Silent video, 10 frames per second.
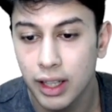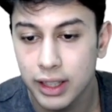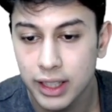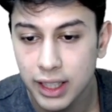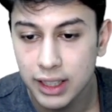
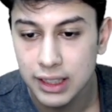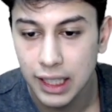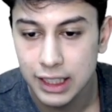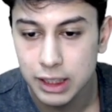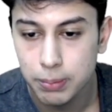there is
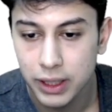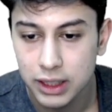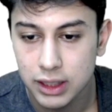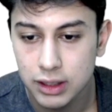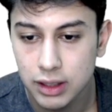less
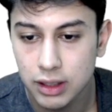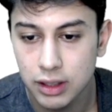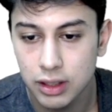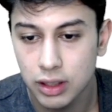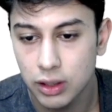pressure,
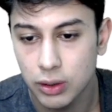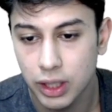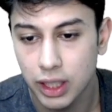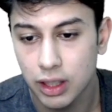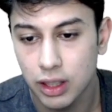
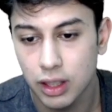okay,